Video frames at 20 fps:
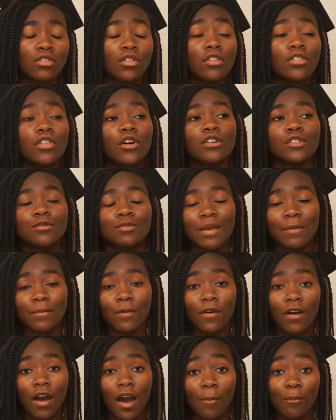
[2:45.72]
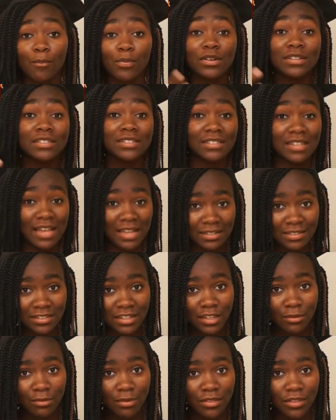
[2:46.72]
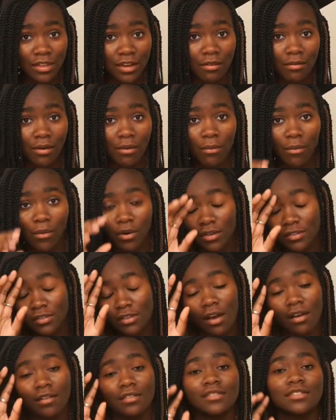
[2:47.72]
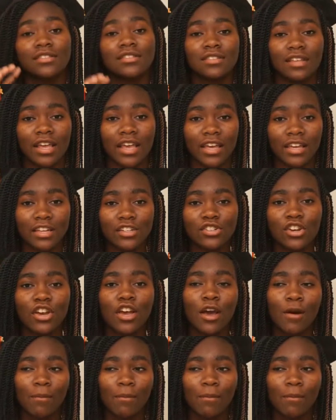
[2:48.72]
Those people got presented with their rewards on stage,